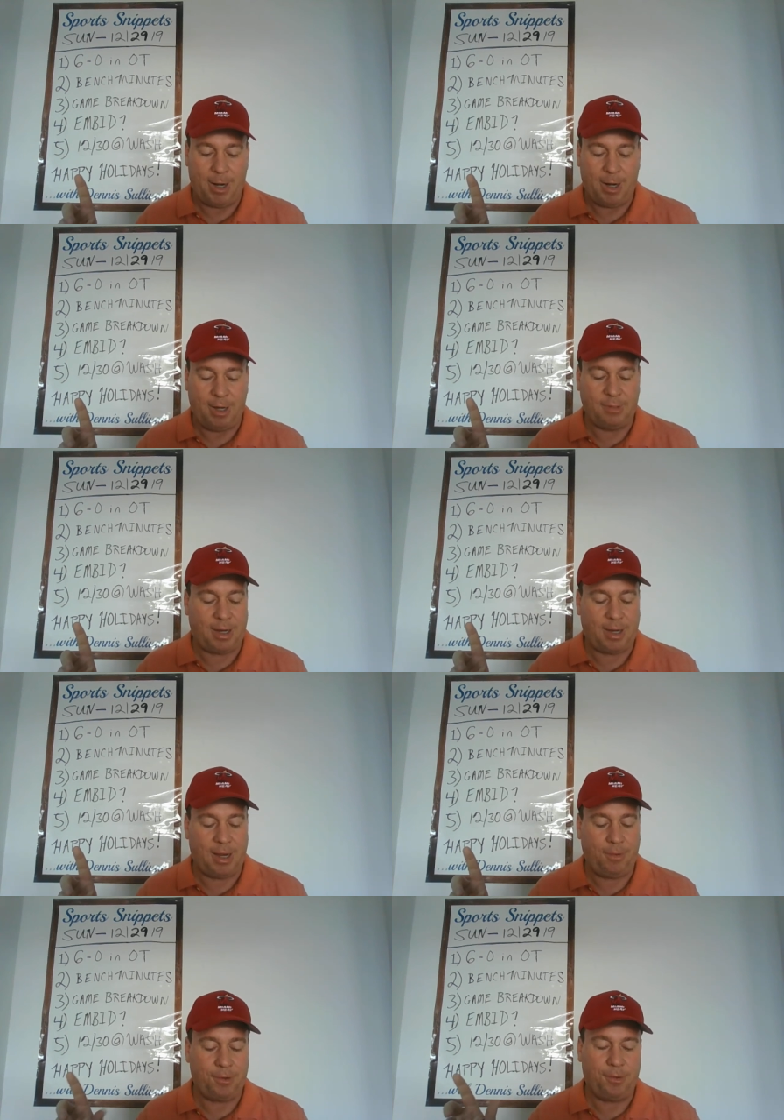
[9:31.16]
is that
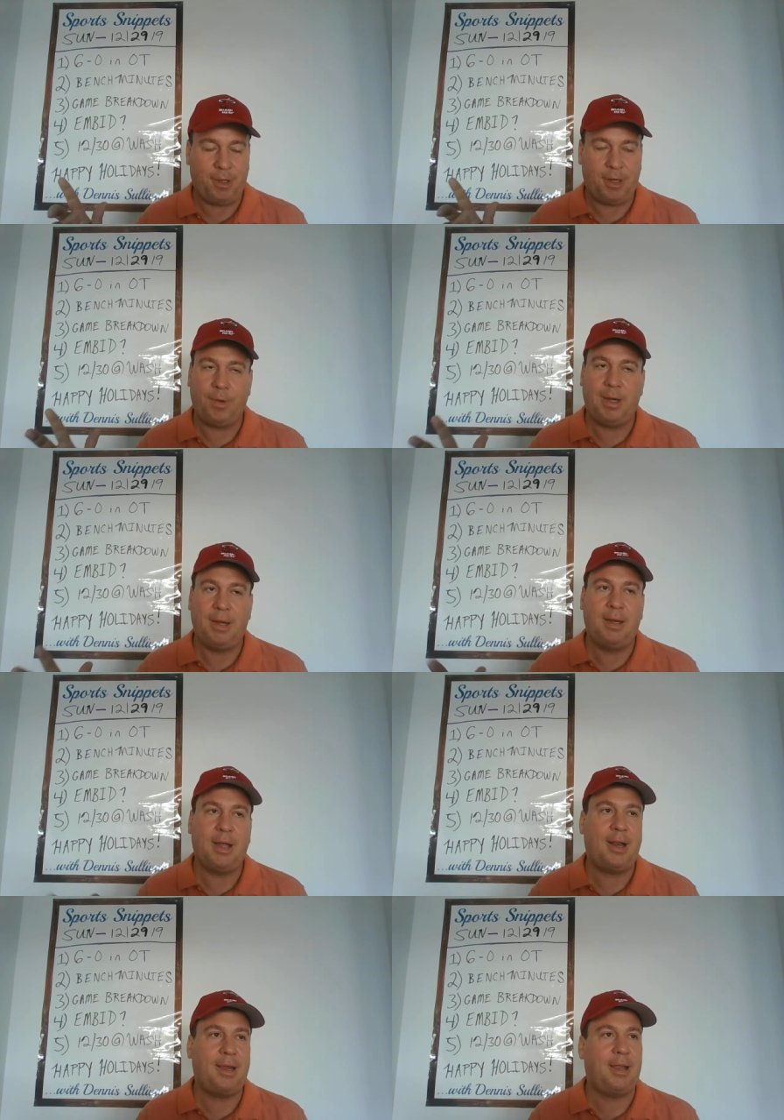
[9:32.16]
Kelly Olynyk, we
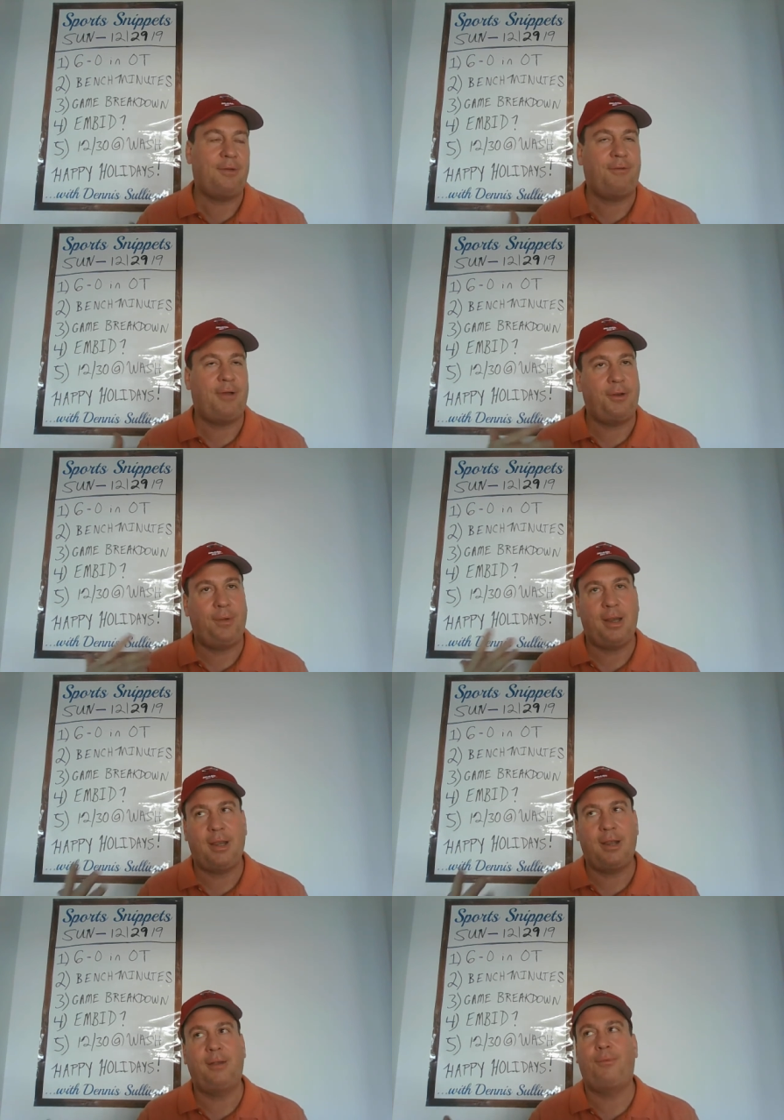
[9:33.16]
got to find a way to
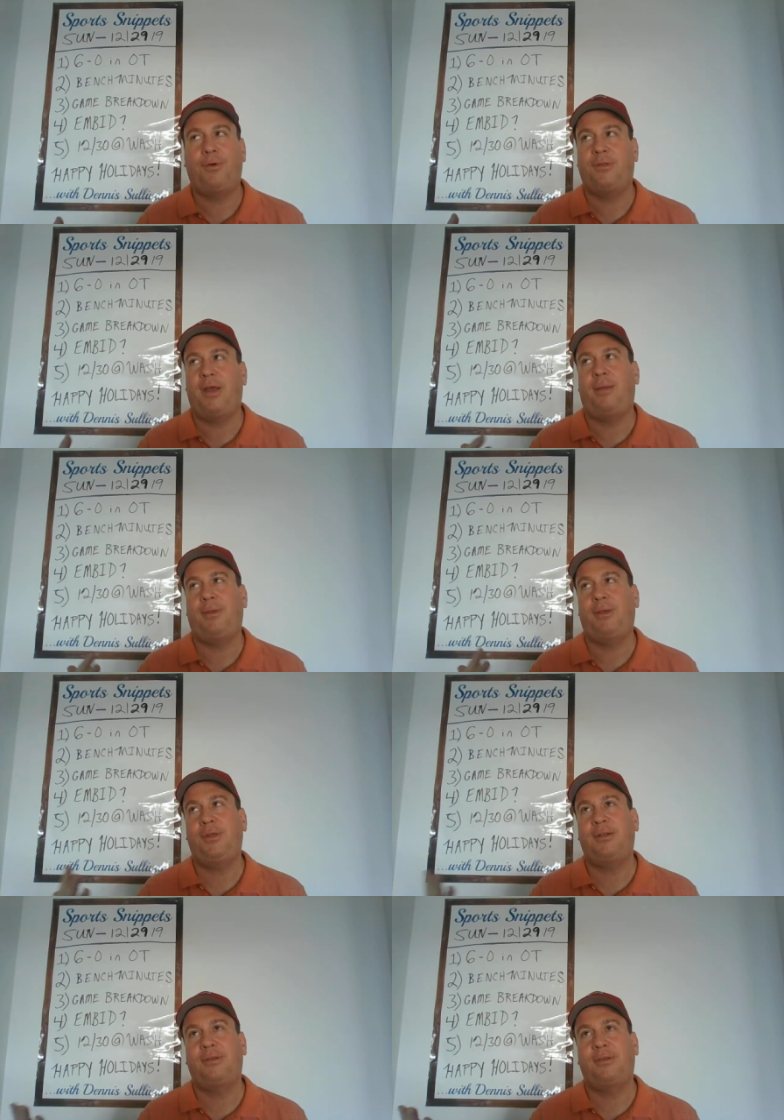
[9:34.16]
get him more time. He
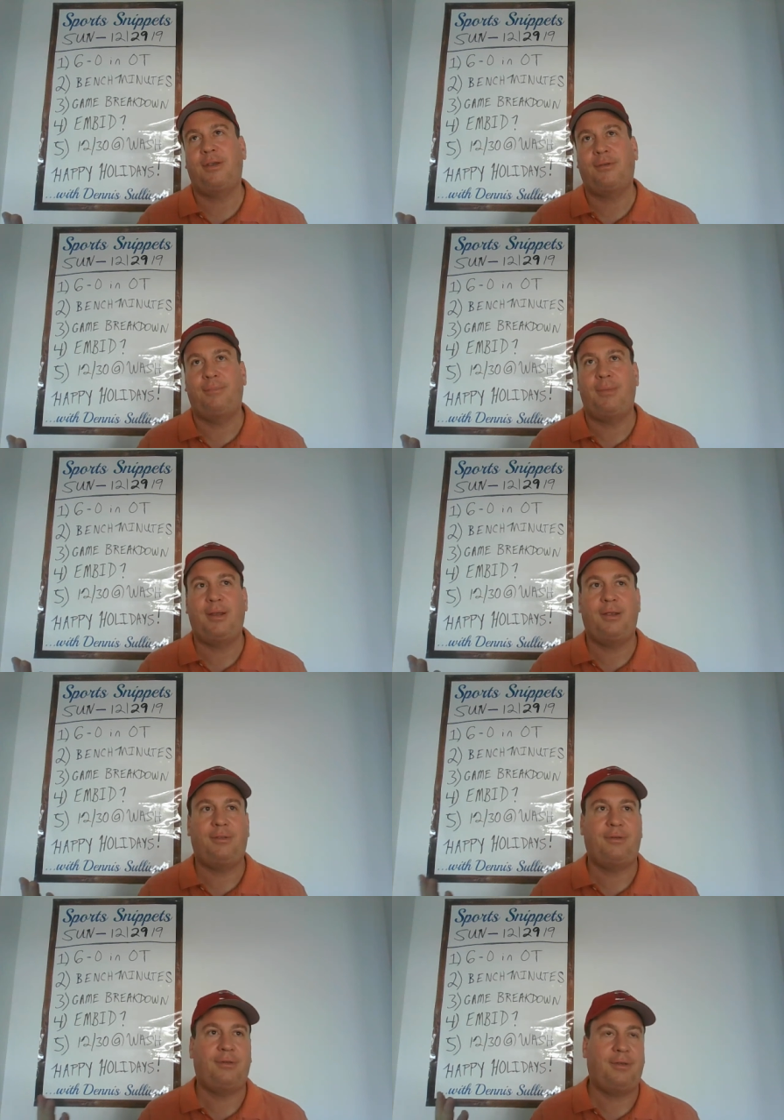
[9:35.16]
only had 6
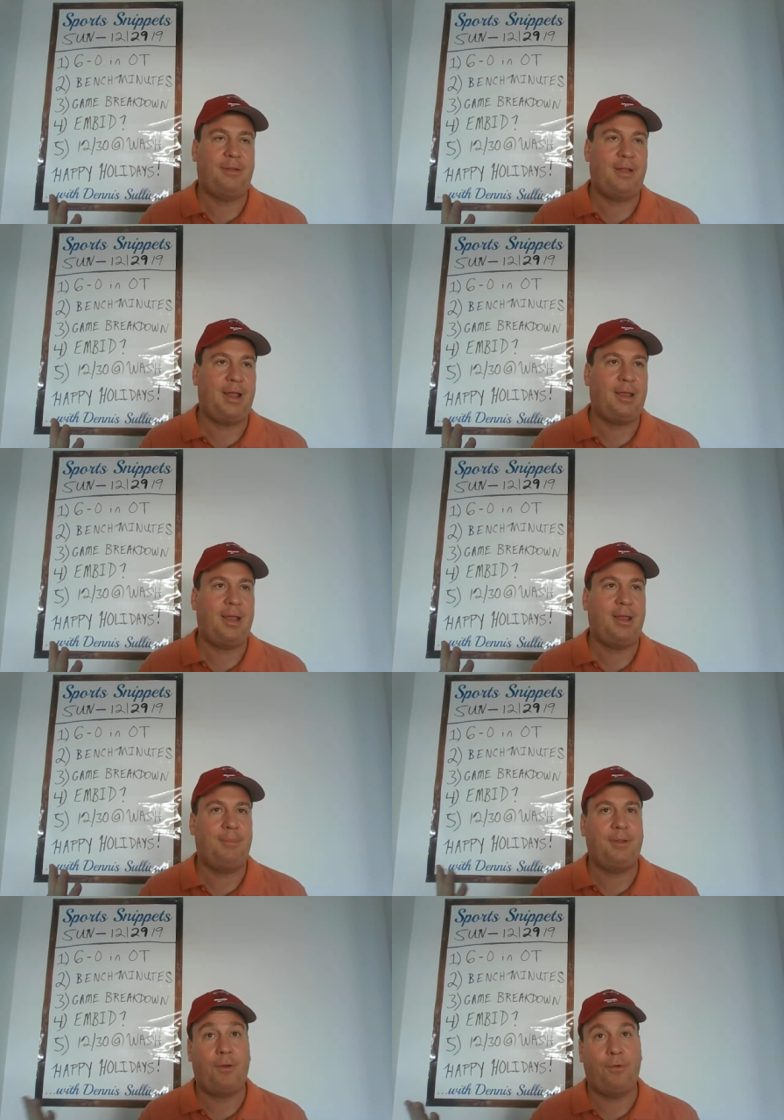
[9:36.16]
minutes in that game,
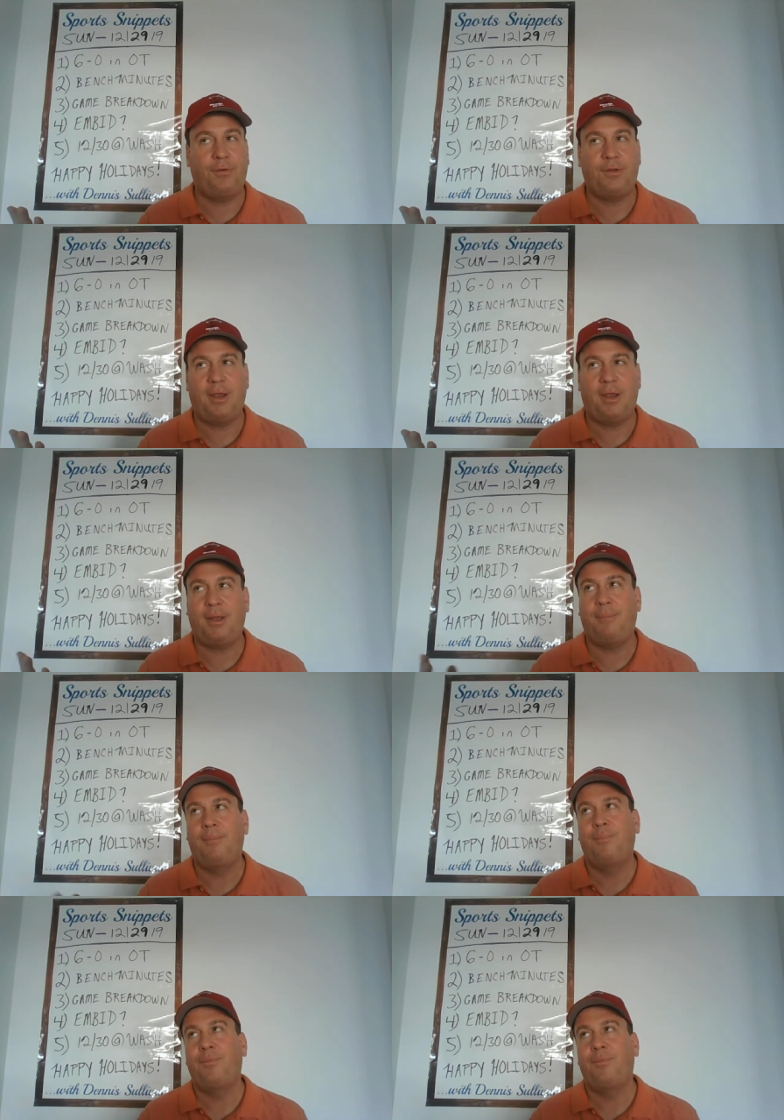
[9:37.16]
in the overtime game.